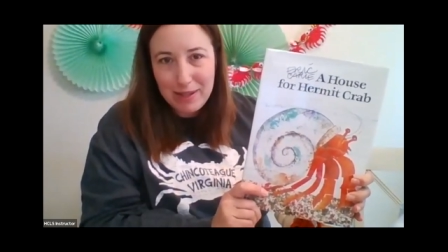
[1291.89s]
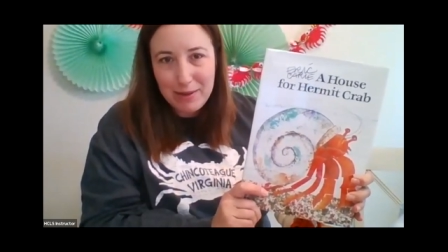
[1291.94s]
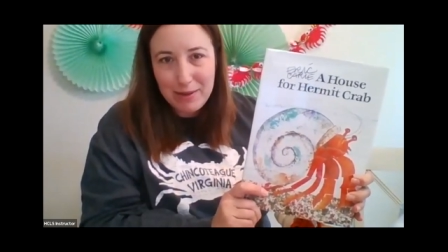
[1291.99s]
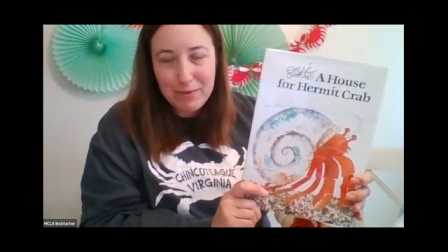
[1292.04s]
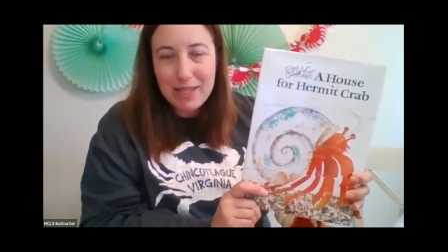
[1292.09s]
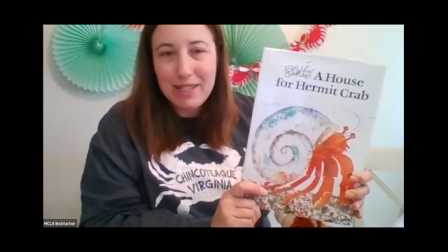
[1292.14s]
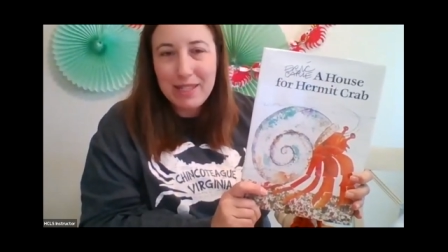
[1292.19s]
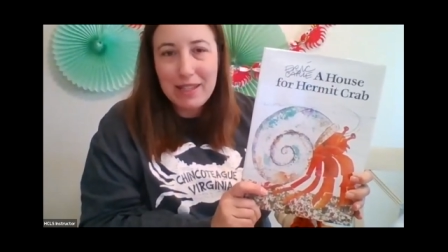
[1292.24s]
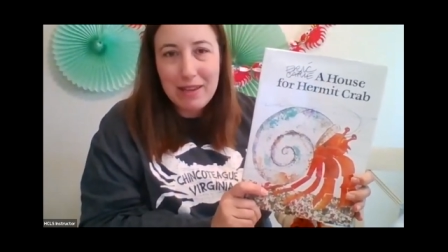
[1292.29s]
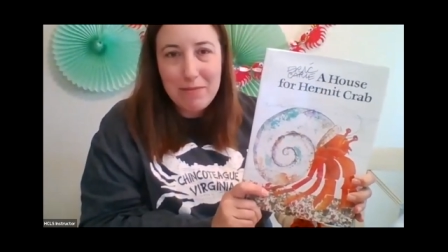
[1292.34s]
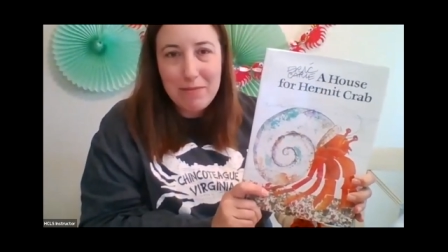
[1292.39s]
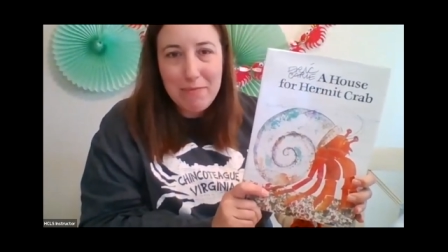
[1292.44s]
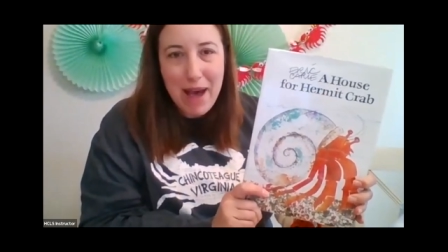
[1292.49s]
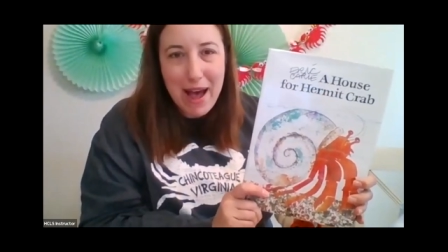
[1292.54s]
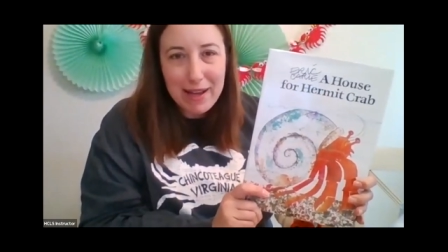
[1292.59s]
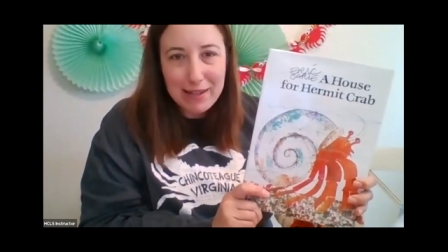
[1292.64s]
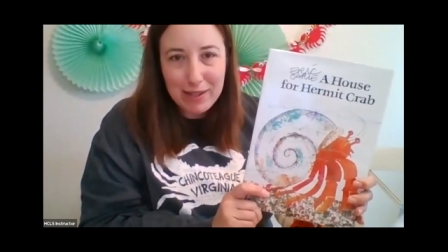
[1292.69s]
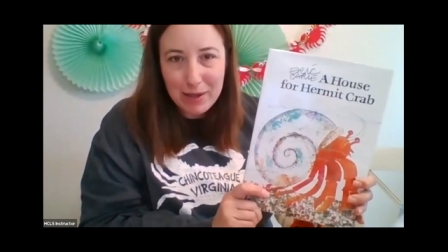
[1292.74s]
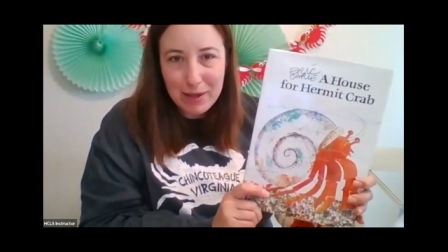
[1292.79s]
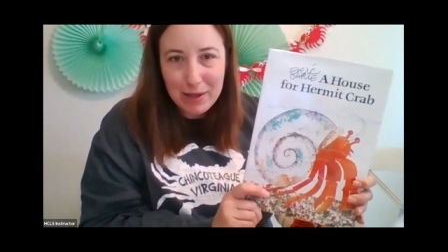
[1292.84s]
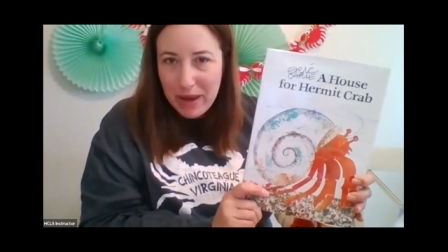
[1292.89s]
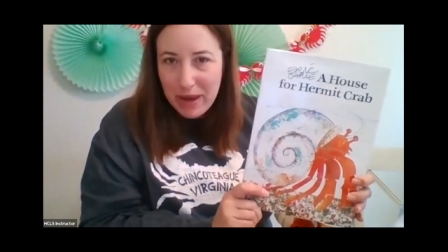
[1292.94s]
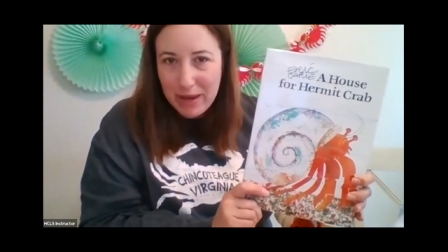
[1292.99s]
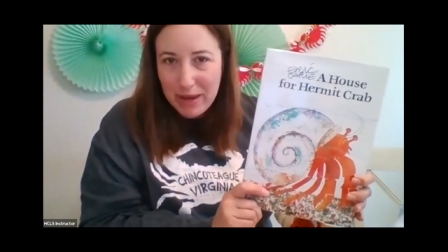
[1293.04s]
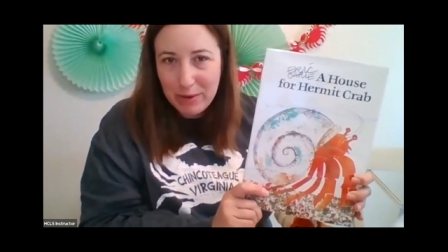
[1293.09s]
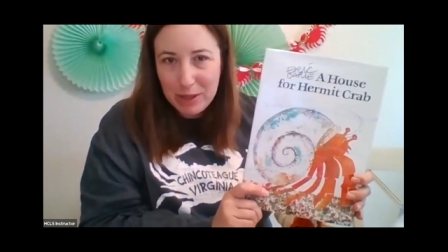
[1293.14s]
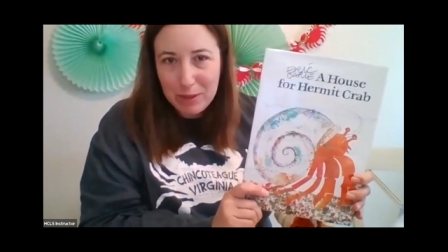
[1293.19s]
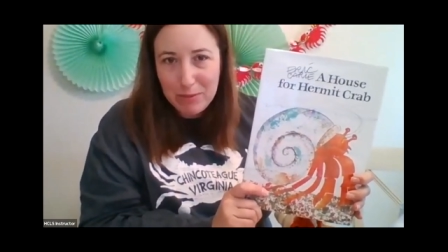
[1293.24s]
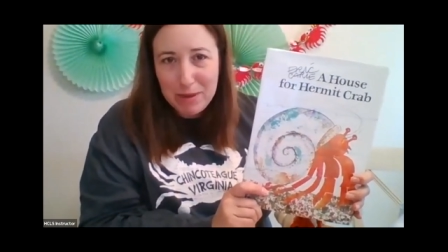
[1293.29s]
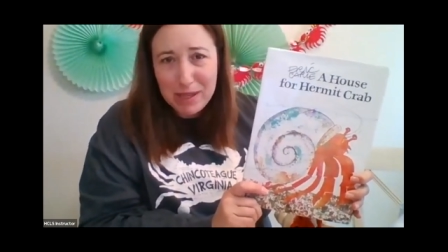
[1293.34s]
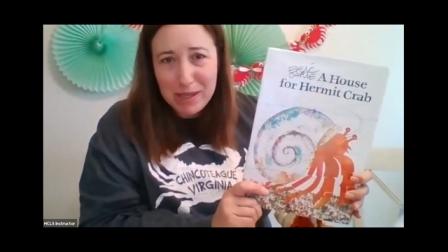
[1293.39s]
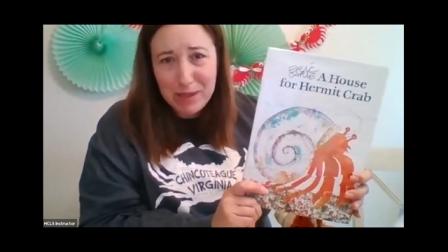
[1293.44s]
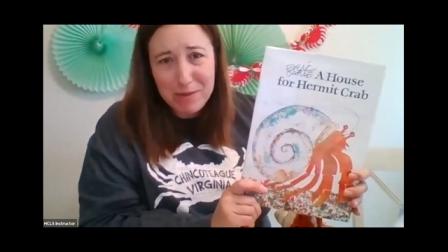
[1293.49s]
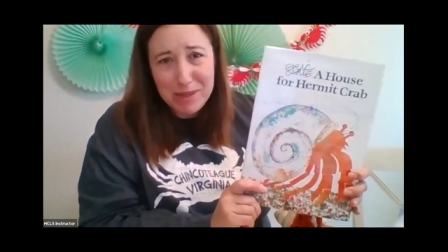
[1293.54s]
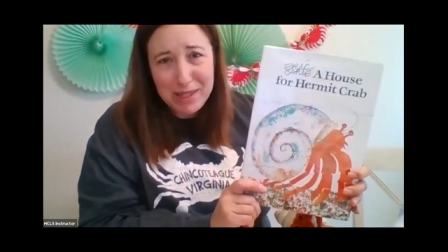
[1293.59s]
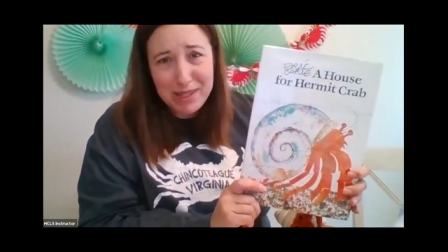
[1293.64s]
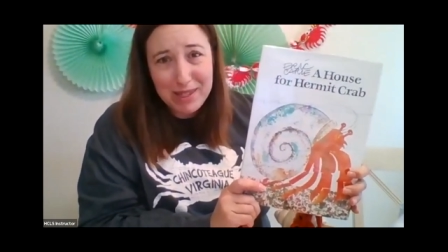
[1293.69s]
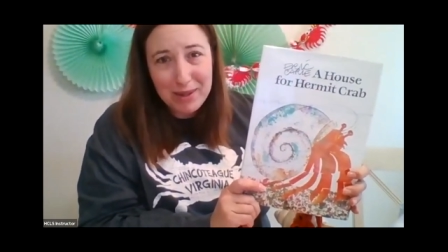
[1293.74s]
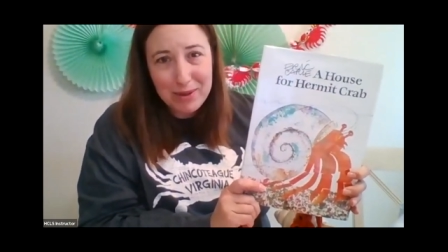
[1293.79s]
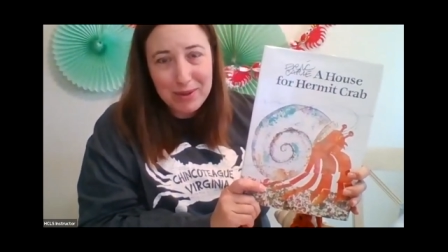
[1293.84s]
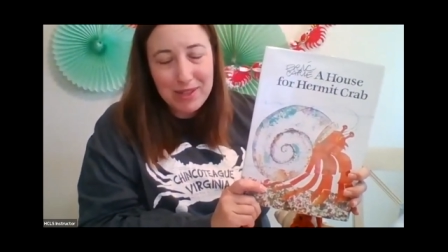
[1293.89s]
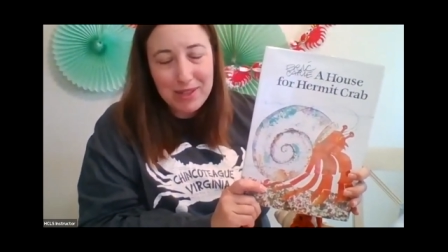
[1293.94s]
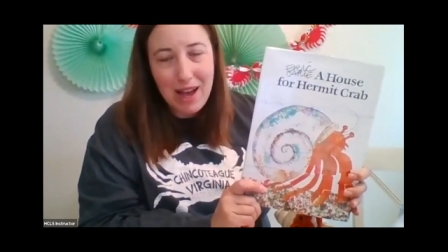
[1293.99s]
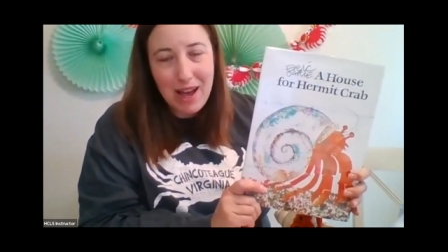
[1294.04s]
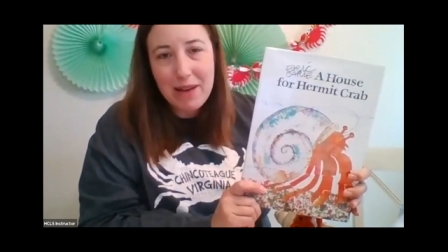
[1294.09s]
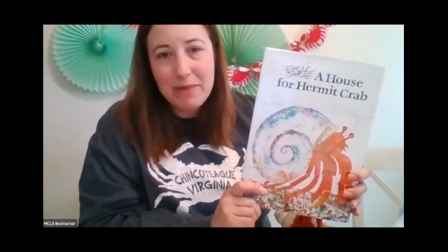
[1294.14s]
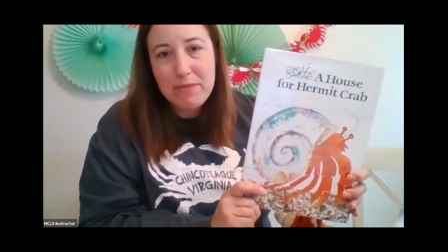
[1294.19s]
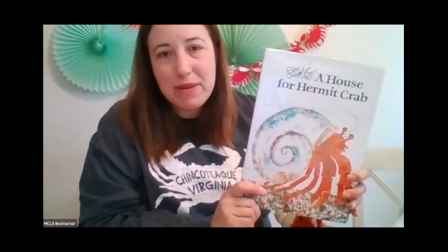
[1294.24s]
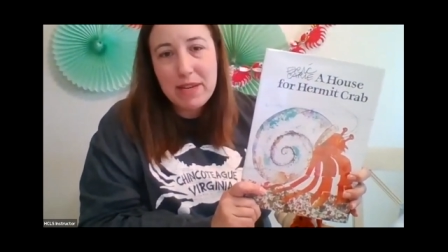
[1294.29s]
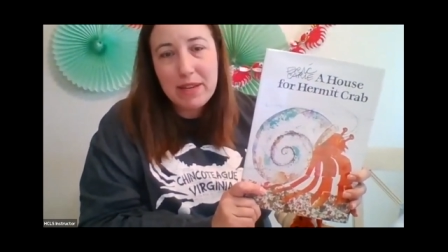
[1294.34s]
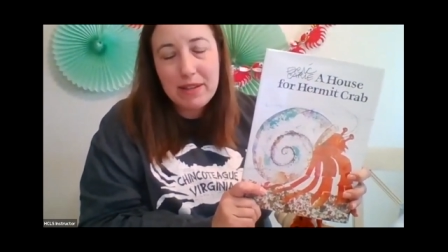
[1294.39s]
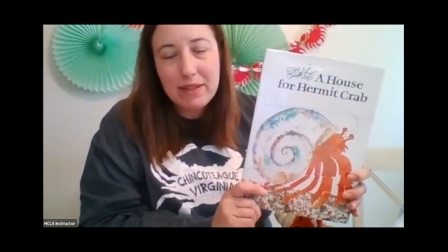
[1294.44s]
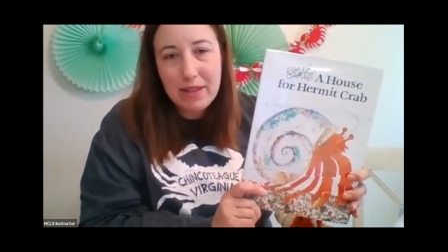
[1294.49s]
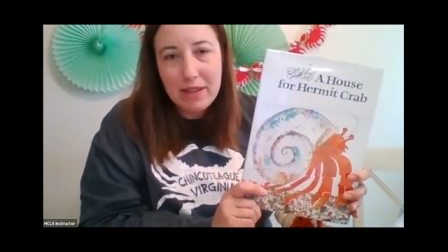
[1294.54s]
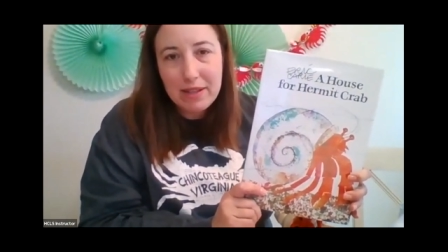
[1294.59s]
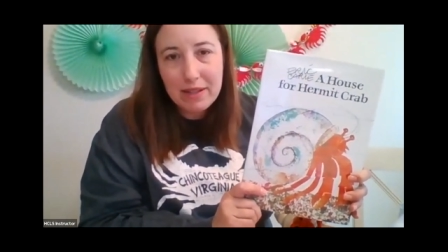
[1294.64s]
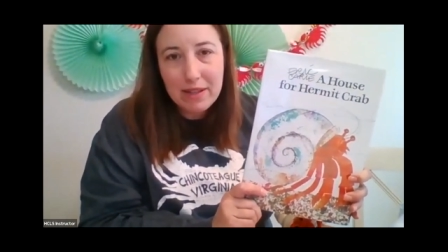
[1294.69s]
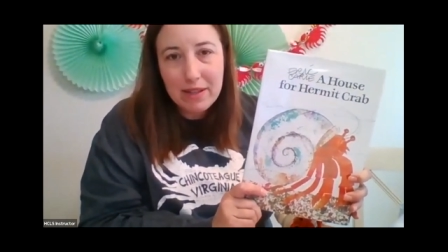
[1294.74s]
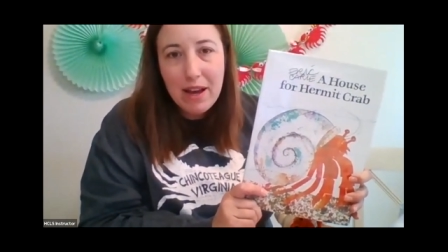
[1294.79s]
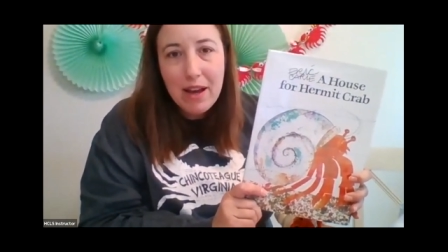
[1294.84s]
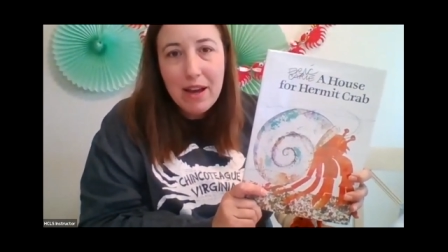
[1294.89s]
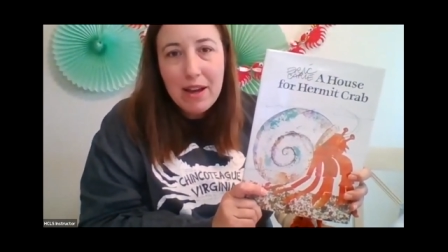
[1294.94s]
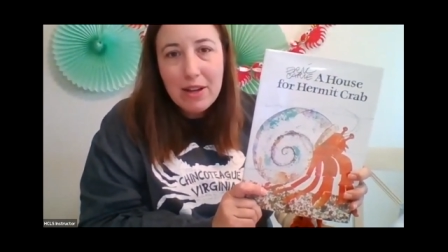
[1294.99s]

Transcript: He recently passed away, which makes me so sad because his